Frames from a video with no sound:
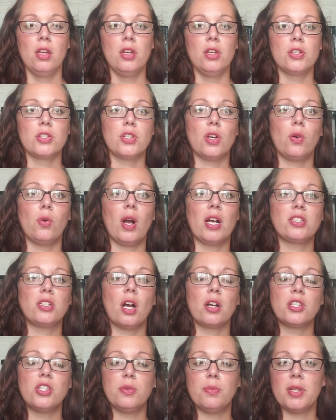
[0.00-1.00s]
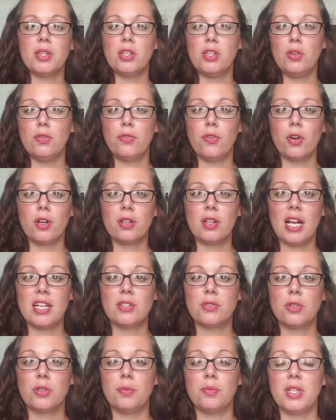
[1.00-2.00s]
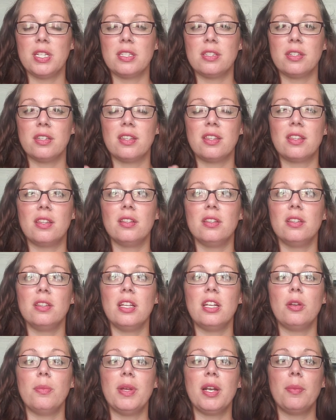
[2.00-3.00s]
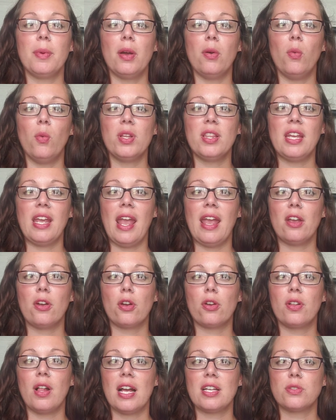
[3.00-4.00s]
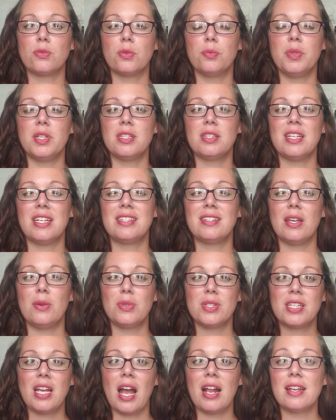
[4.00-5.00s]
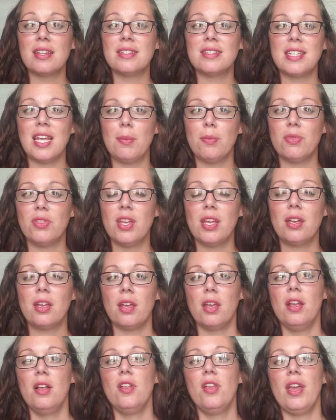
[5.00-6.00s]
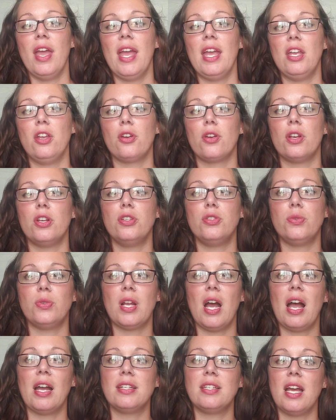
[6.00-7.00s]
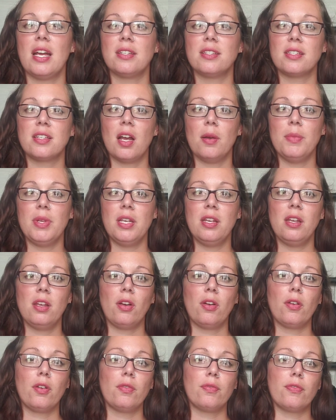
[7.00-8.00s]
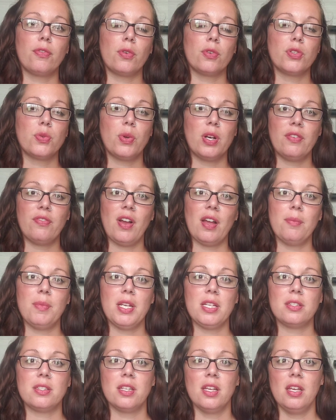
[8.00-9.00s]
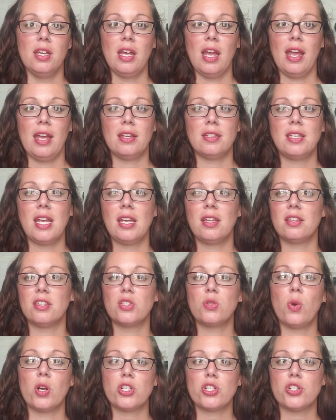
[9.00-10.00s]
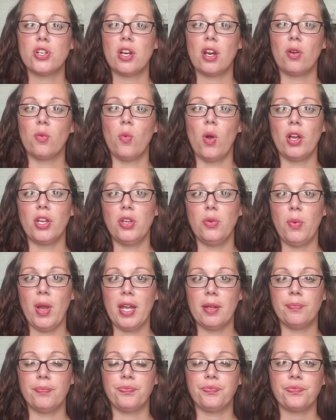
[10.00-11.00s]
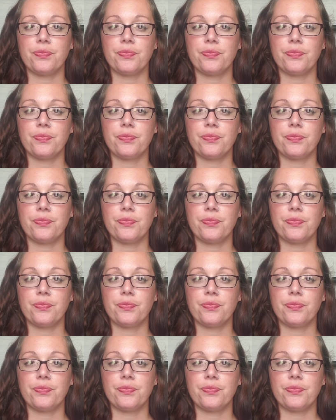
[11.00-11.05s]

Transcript: So I talked to you about the euphoric classroom. Let's little bit about what the anger classroom is. It was kind of the same thing. Hey, you're going to do an eye test. Come in here for 25 minutes and take this questionnaire while you wait.